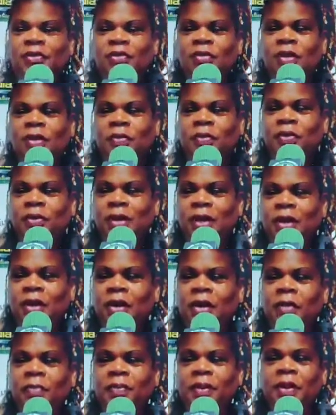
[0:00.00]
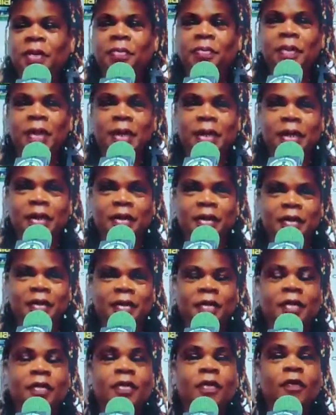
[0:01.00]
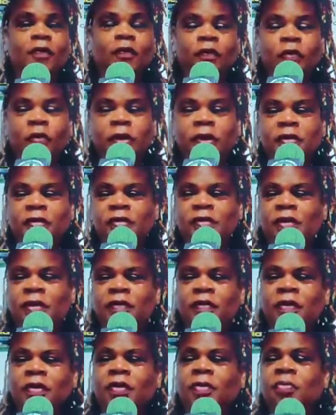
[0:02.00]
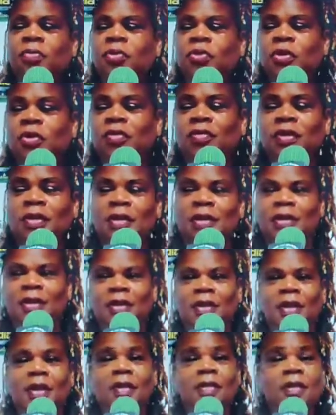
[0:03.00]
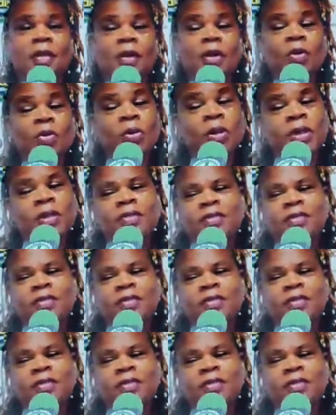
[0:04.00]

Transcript: to WDRB Media, the voice of the community, the only